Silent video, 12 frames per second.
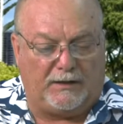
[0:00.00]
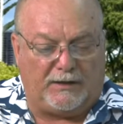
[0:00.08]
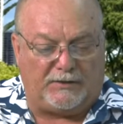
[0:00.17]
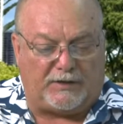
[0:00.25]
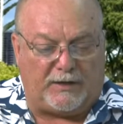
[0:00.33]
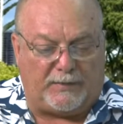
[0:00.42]

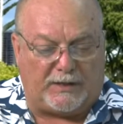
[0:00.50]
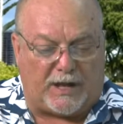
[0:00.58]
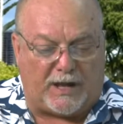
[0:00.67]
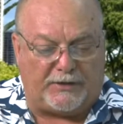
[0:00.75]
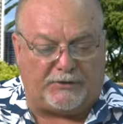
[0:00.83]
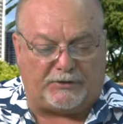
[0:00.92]
Shaping the
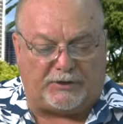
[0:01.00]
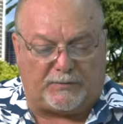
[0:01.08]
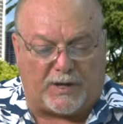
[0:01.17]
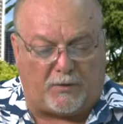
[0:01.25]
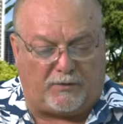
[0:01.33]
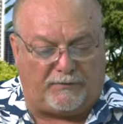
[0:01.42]

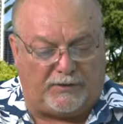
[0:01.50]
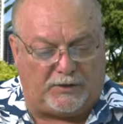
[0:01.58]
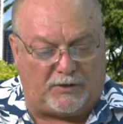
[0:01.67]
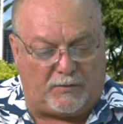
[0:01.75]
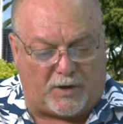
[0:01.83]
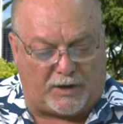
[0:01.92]
hydrogen-powered
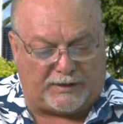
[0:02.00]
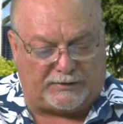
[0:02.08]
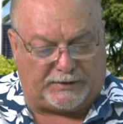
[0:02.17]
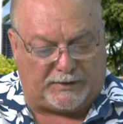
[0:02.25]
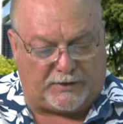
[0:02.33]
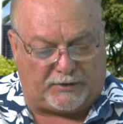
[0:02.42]
vehicle
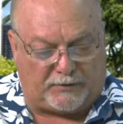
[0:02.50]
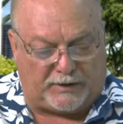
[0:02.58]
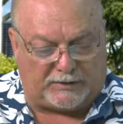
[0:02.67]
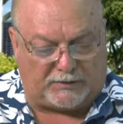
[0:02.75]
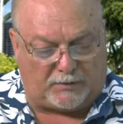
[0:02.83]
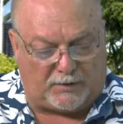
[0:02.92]
market's another
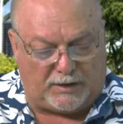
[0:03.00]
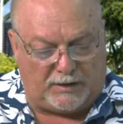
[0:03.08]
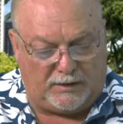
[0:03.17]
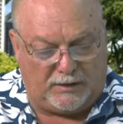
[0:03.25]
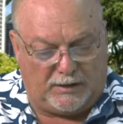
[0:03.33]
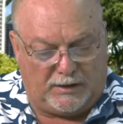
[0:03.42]
great story.
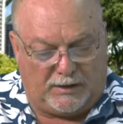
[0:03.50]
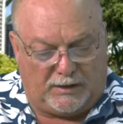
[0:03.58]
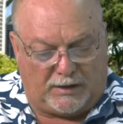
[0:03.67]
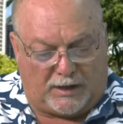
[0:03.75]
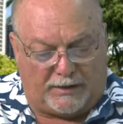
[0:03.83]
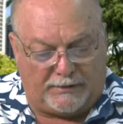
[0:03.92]

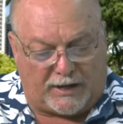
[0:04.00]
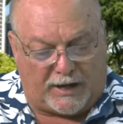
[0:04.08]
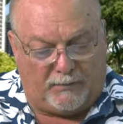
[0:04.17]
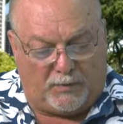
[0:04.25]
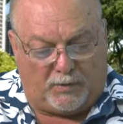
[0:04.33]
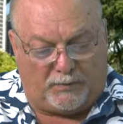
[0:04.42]

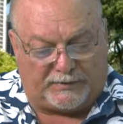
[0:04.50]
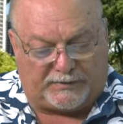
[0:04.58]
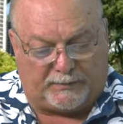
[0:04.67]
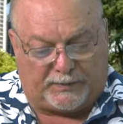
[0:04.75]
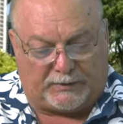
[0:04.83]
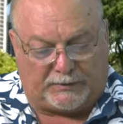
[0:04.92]
Hyundai
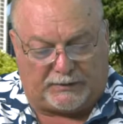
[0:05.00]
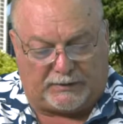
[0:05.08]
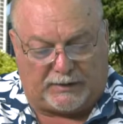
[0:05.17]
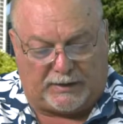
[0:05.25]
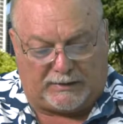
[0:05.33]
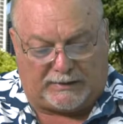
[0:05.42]
Mobis built
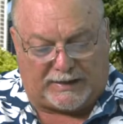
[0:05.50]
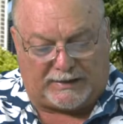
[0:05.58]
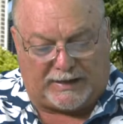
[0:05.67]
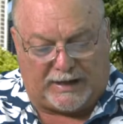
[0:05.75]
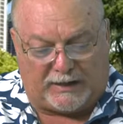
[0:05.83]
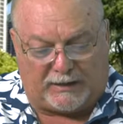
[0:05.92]
a
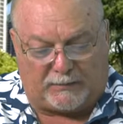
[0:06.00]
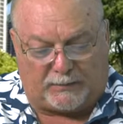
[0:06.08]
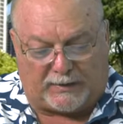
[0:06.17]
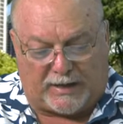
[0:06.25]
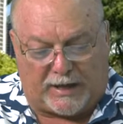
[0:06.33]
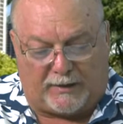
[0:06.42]
dedicated
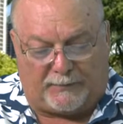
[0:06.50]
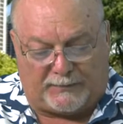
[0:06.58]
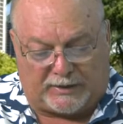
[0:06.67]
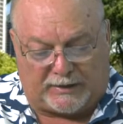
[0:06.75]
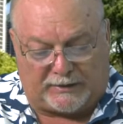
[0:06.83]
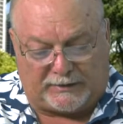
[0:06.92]

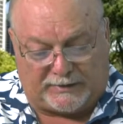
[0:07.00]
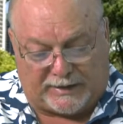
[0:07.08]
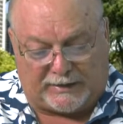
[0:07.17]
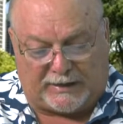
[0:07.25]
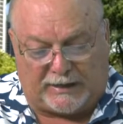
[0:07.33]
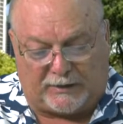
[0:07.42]

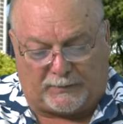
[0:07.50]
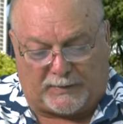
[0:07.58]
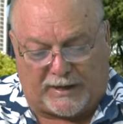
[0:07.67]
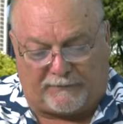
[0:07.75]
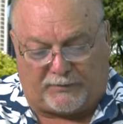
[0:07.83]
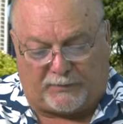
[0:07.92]

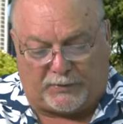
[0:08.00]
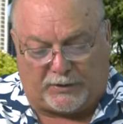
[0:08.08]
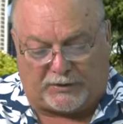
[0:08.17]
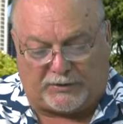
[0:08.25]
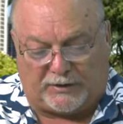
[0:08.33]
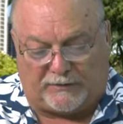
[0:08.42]
plant for
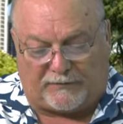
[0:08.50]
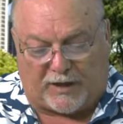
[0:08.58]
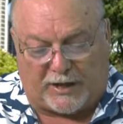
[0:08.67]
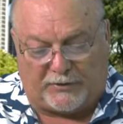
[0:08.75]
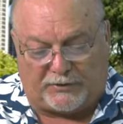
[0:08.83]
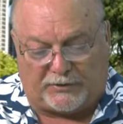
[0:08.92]
production of
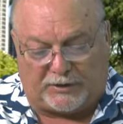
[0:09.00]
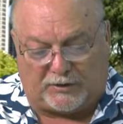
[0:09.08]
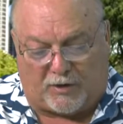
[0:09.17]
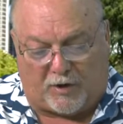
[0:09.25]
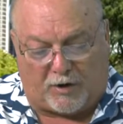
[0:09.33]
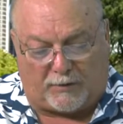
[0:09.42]
hydrogen
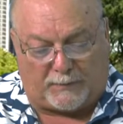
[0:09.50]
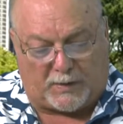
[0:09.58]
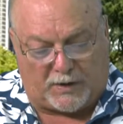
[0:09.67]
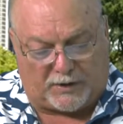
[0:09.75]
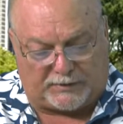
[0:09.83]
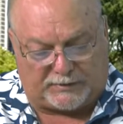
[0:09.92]
car
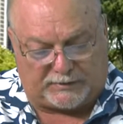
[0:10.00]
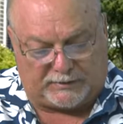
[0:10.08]
parts.